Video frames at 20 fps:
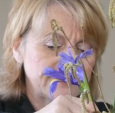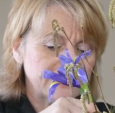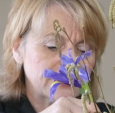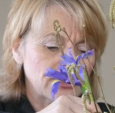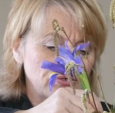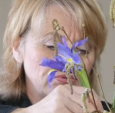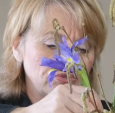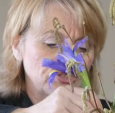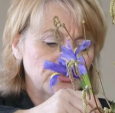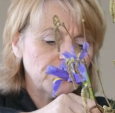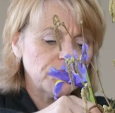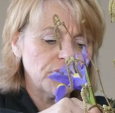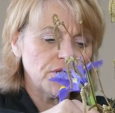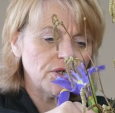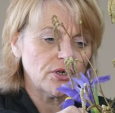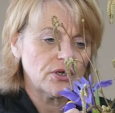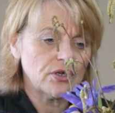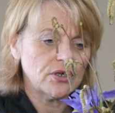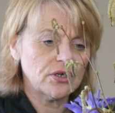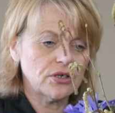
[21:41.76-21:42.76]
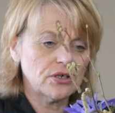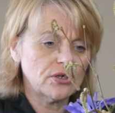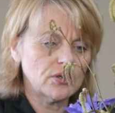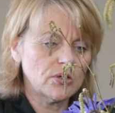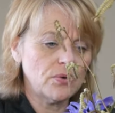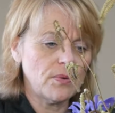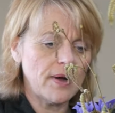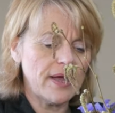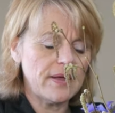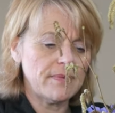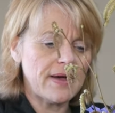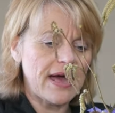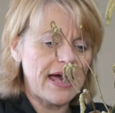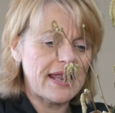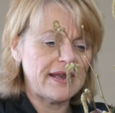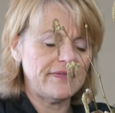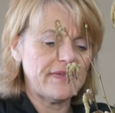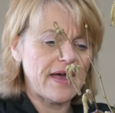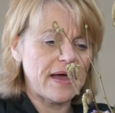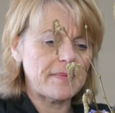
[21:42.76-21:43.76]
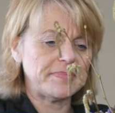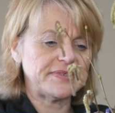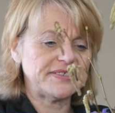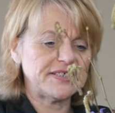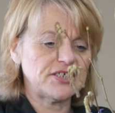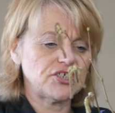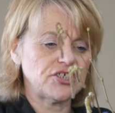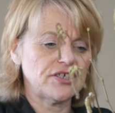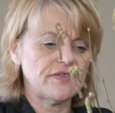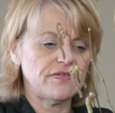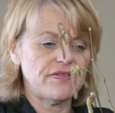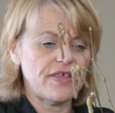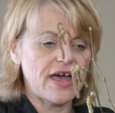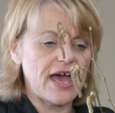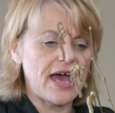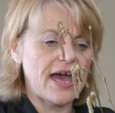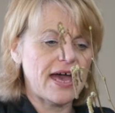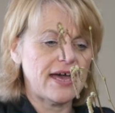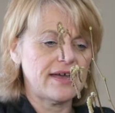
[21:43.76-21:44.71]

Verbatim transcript: is going to work quite well in that position there.